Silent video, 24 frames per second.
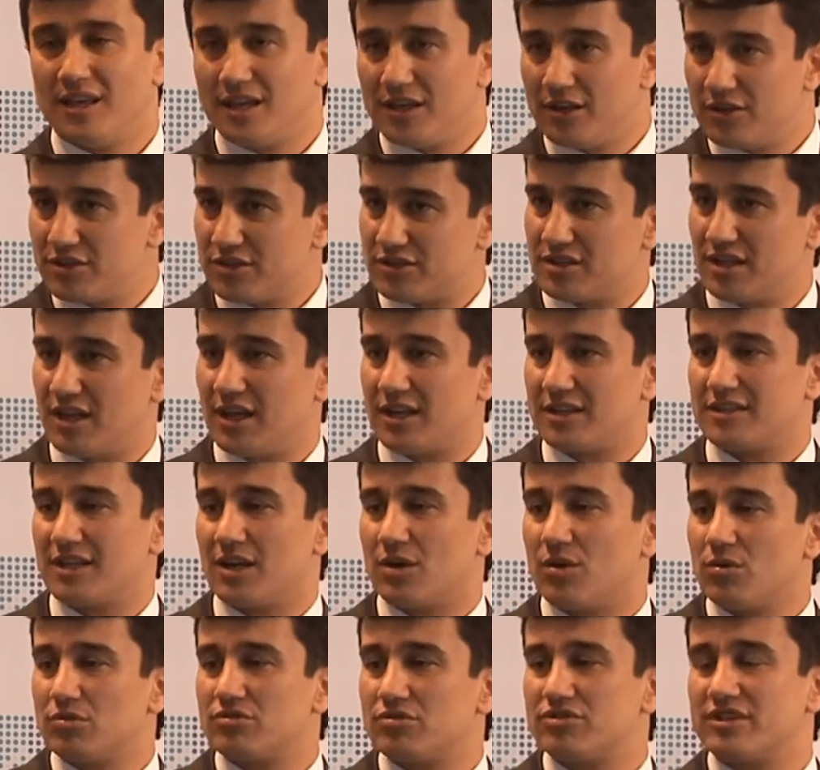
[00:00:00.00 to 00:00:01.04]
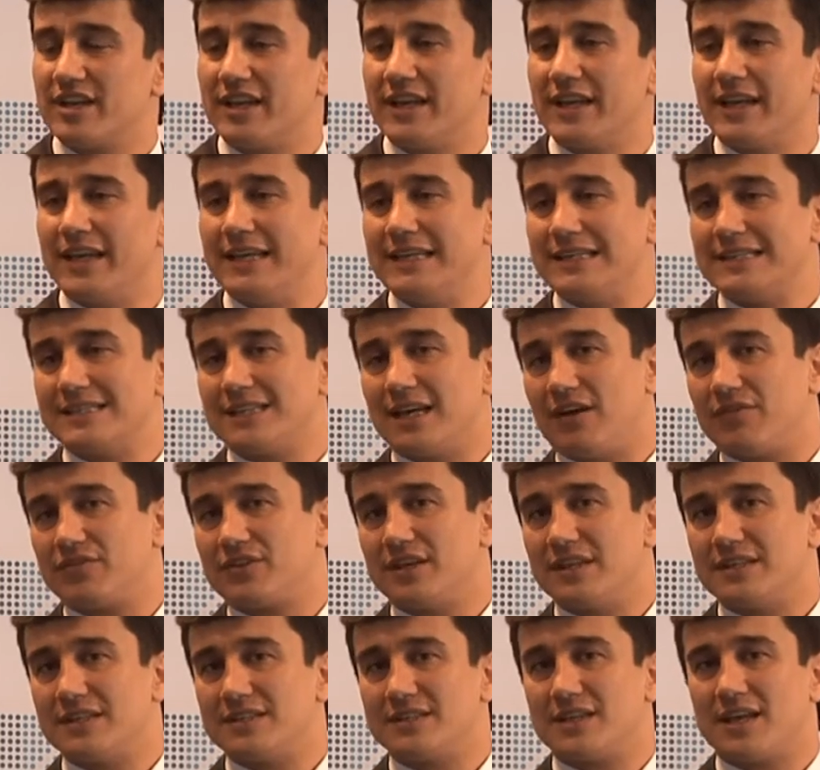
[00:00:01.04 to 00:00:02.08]
Is the, the good thing is
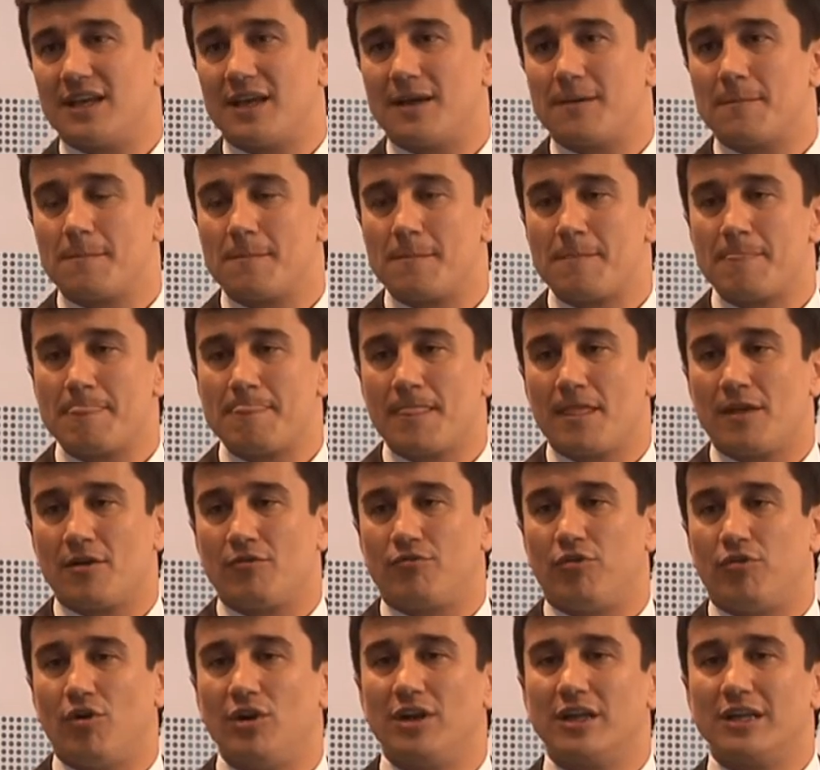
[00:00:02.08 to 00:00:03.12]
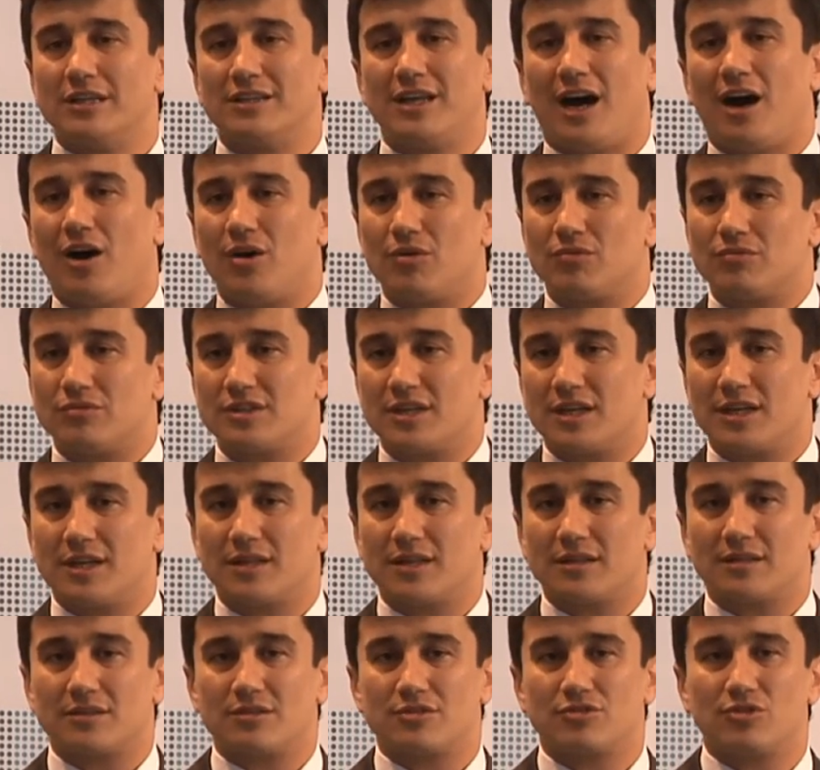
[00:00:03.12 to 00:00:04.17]
after the falling down
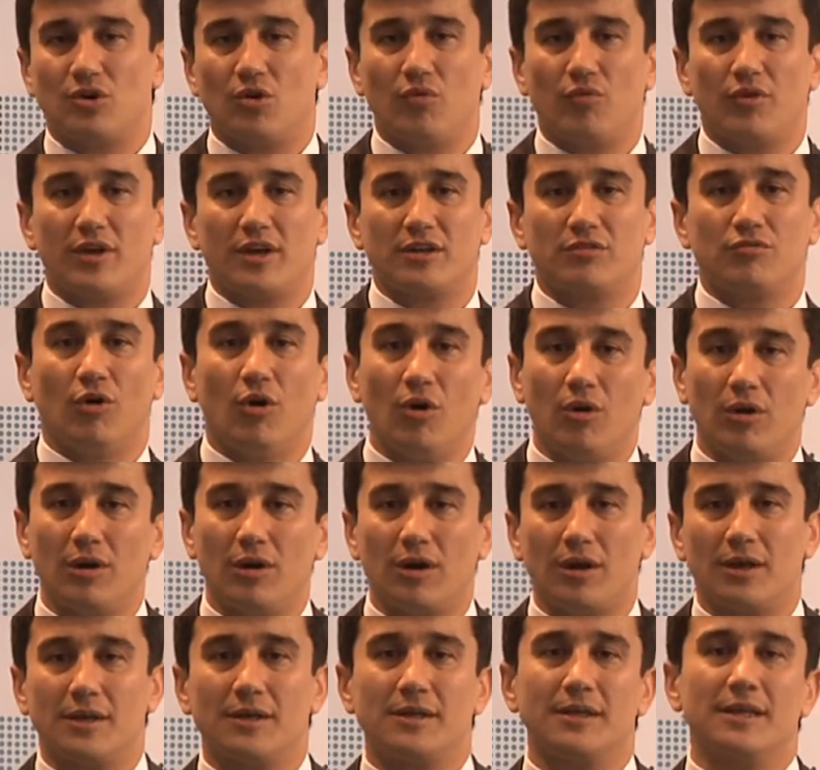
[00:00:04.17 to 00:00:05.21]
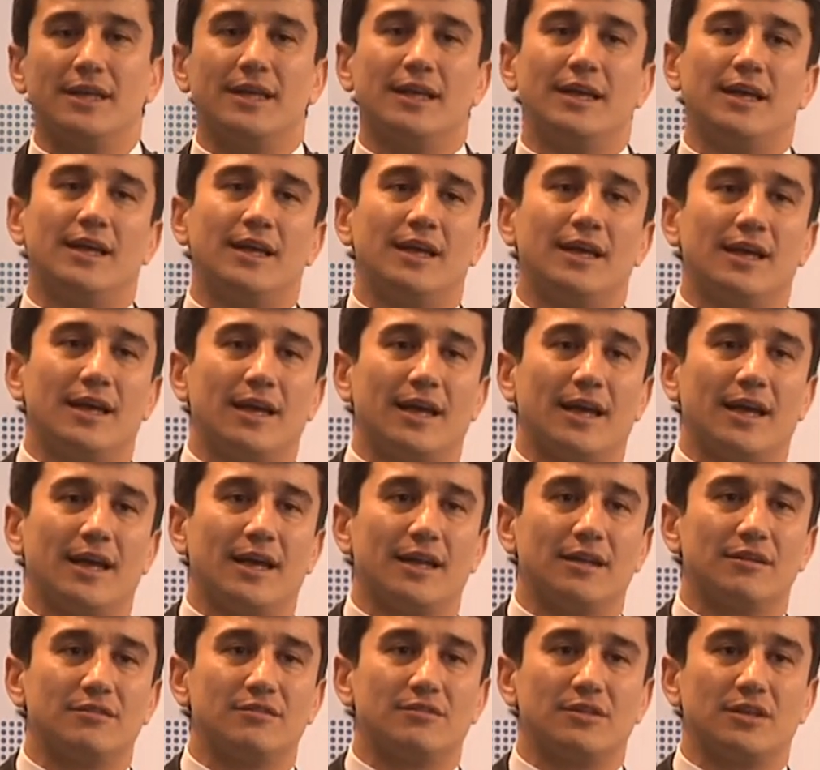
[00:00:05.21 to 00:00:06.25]
the Soviet wall,
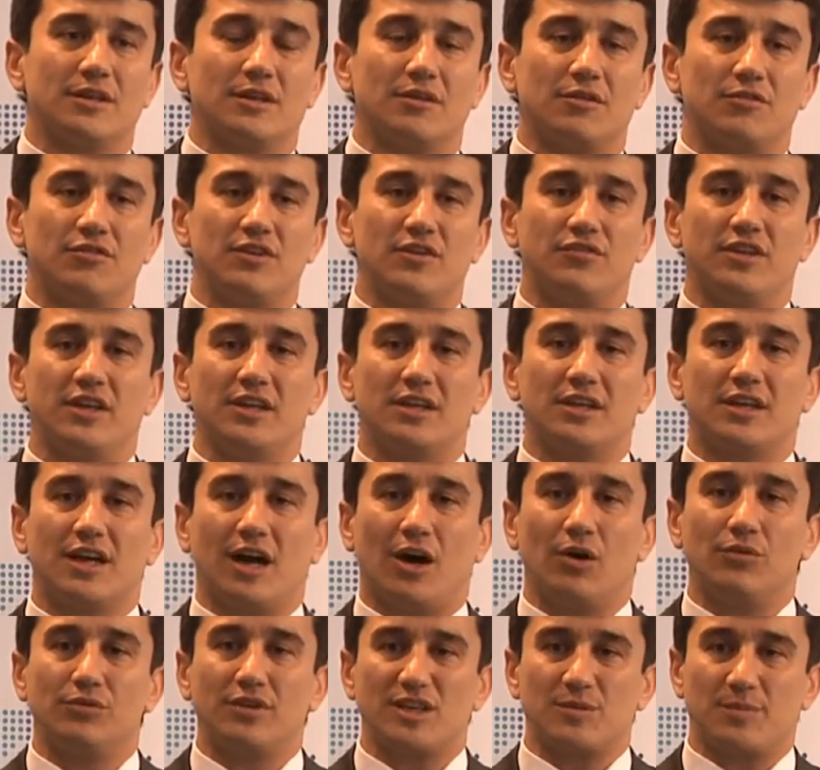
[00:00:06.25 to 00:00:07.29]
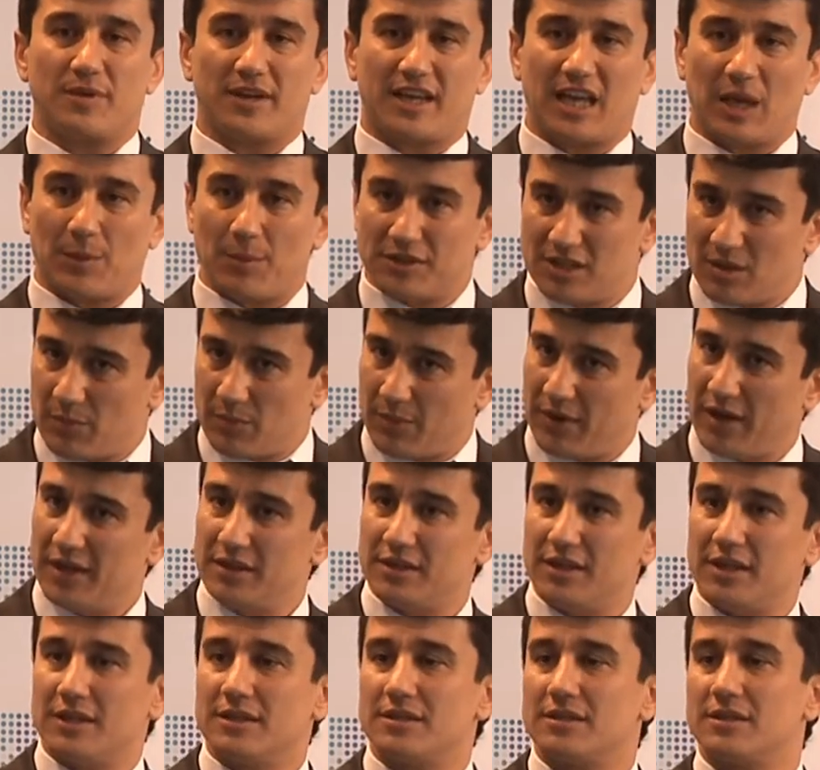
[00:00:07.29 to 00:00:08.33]
and uh, 15 countries became
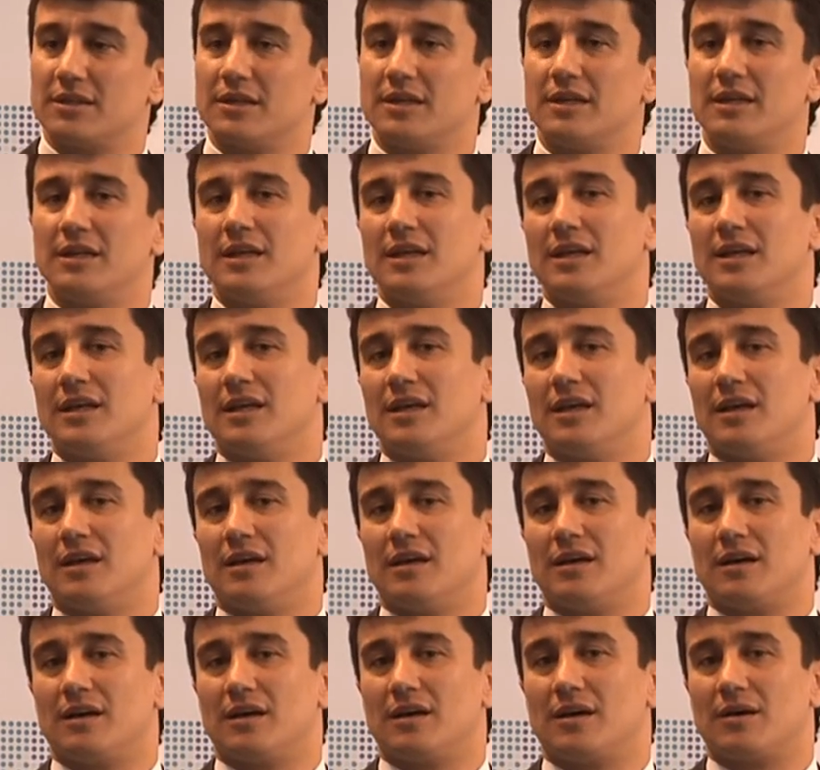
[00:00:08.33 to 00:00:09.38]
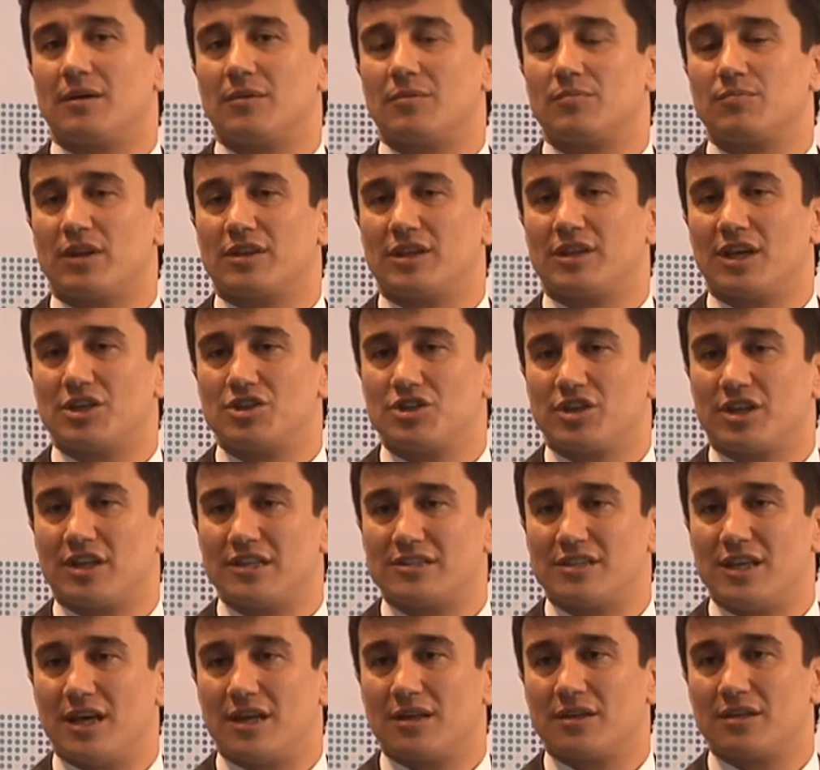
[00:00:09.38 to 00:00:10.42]
independent. Uh,
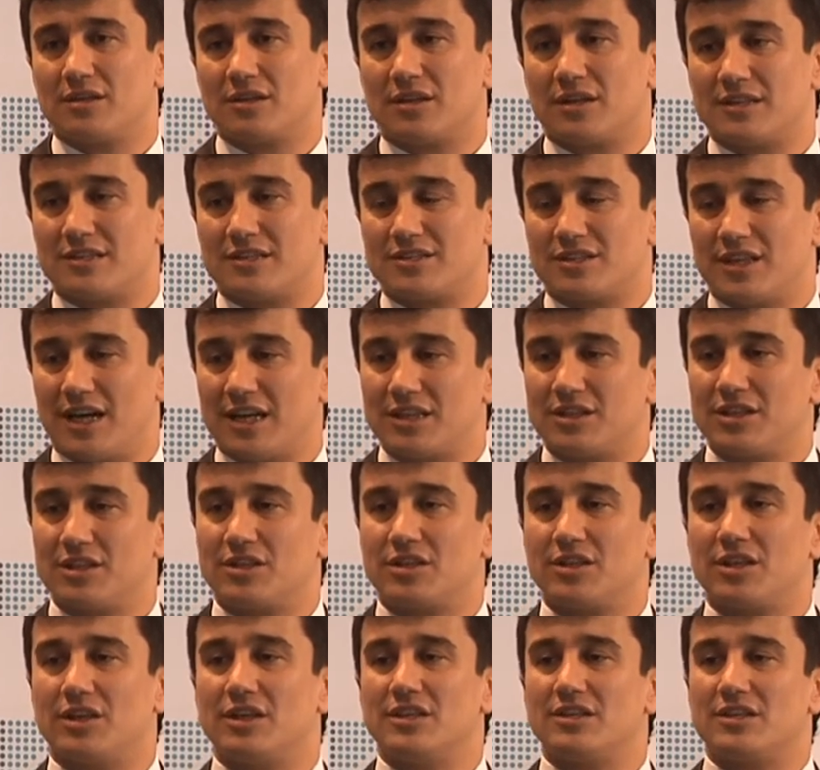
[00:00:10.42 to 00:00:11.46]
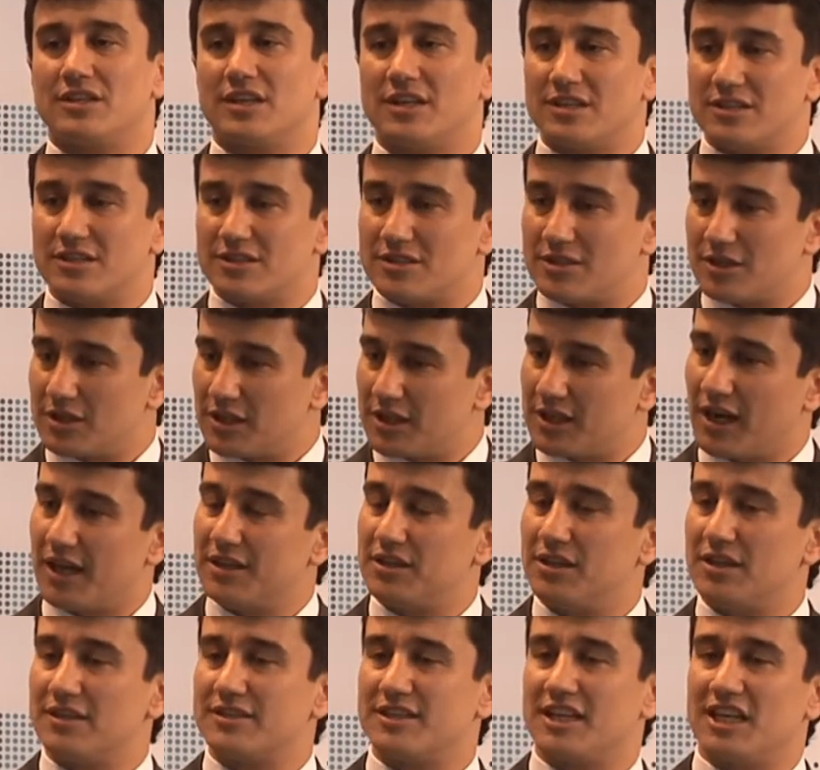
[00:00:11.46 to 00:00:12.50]
Tajikistan uh, started his, his
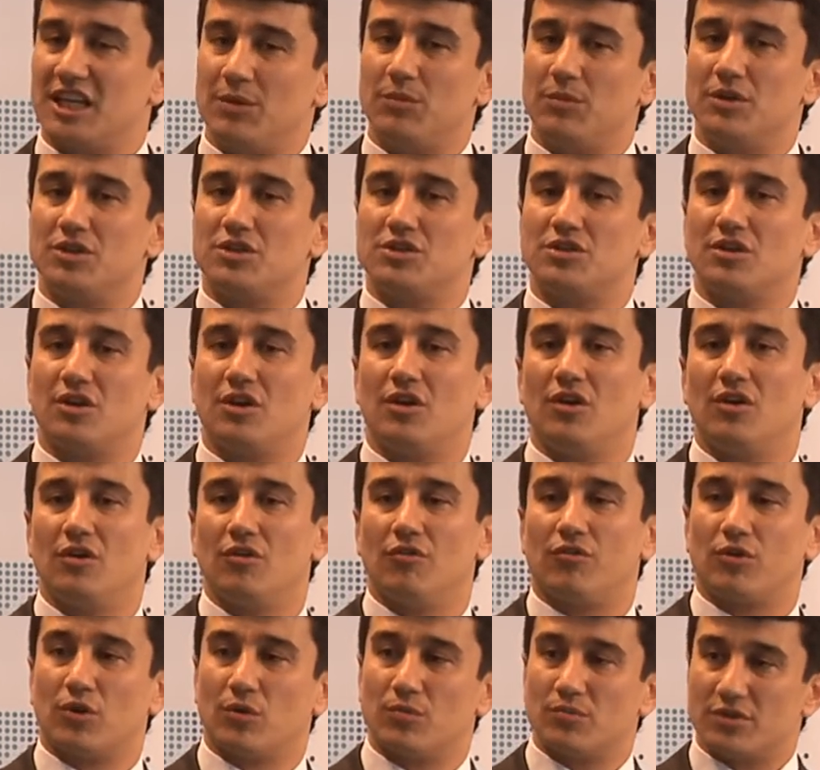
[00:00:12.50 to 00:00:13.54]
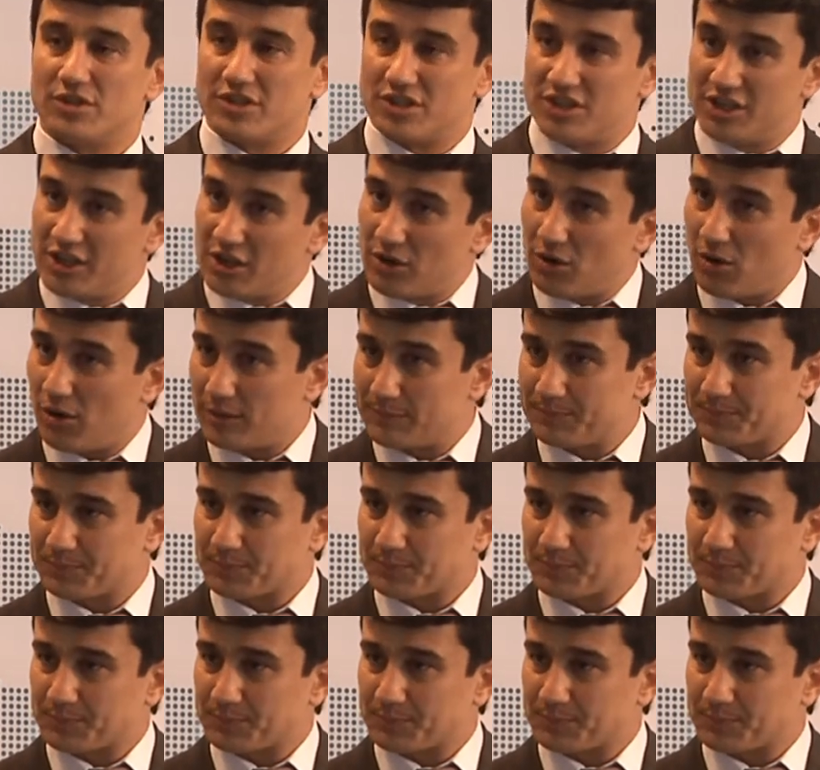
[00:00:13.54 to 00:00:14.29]
creating the image from zero